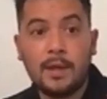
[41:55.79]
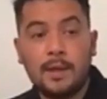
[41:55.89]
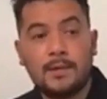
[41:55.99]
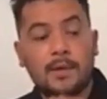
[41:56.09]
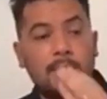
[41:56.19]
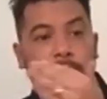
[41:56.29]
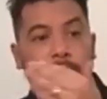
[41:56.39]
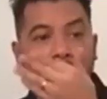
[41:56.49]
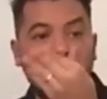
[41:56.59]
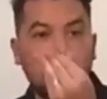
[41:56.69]
in terms
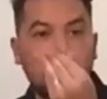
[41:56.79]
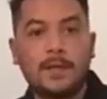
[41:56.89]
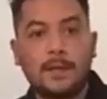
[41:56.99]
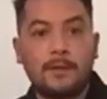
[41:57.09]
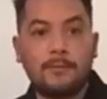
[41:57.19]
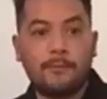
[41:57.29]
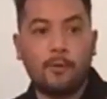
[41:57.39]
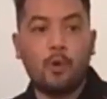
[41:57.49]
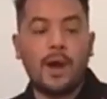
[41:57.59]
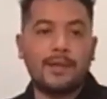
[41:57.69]
of using it
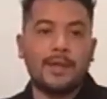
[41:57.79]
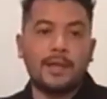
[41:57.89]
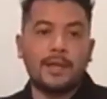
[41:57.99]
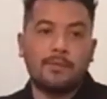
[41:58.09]
for athletic